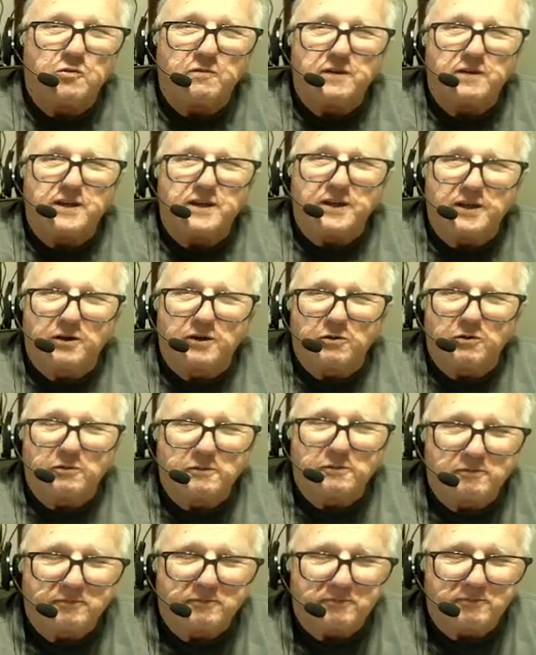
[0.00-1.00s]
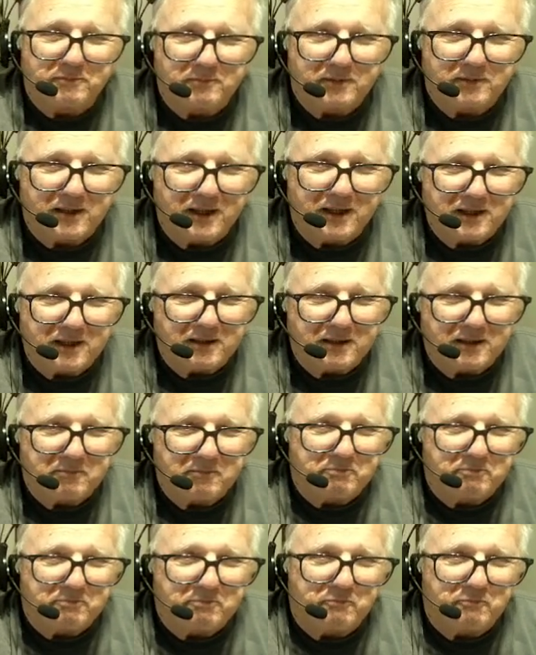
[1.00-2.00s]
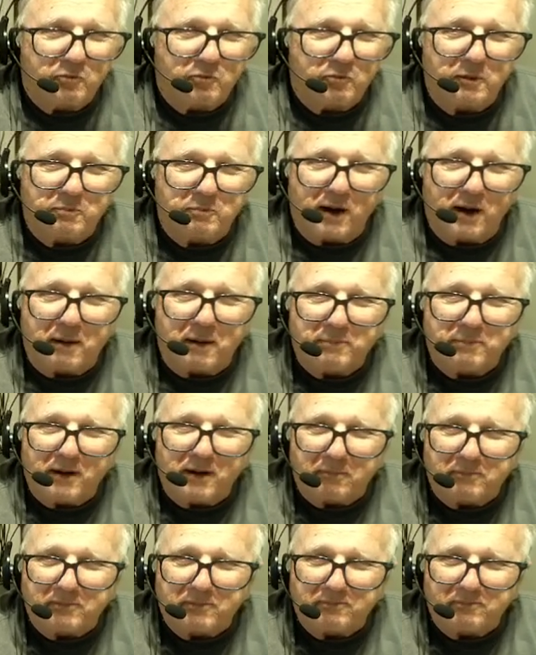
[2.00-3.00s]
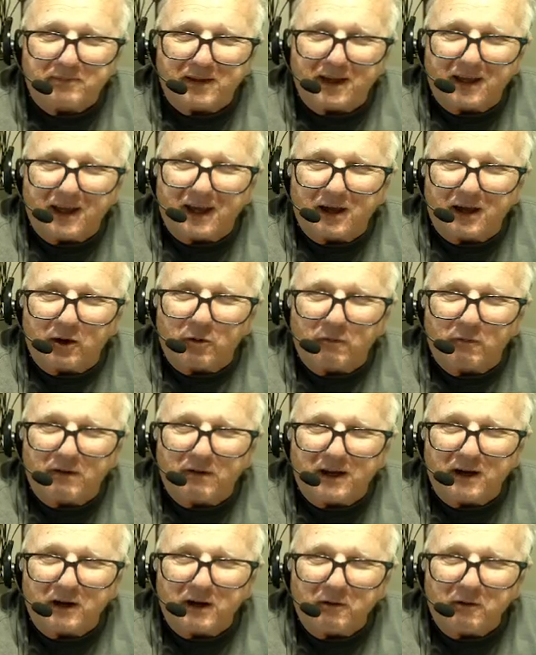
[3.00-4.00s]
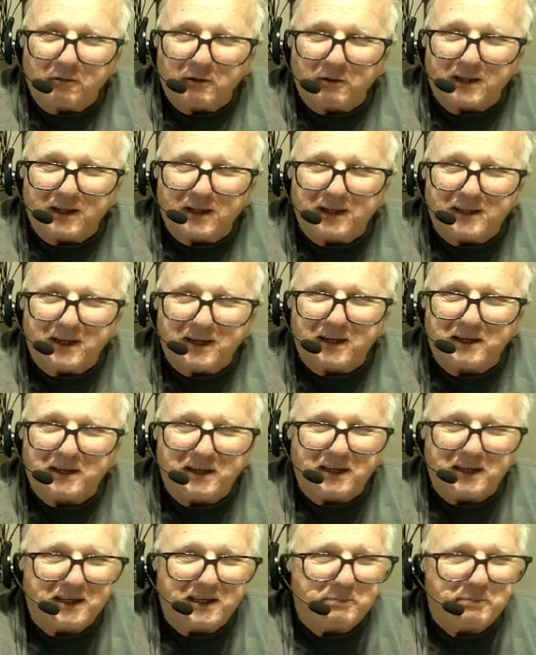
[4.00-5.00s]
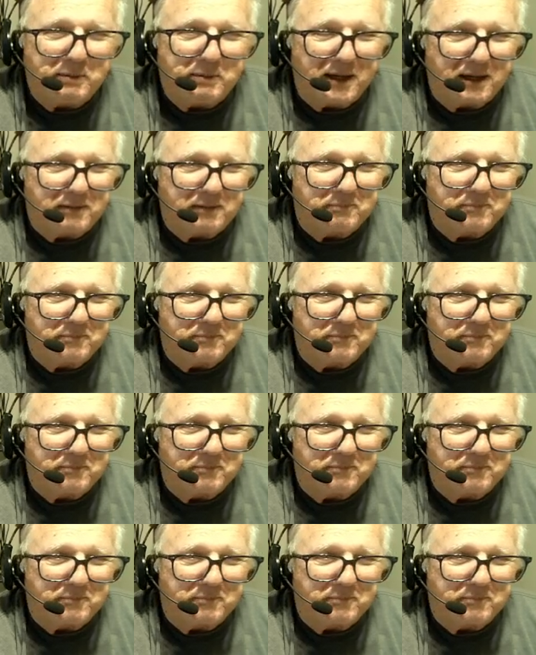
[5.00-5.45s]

video would pop up over here where they didn't need to be.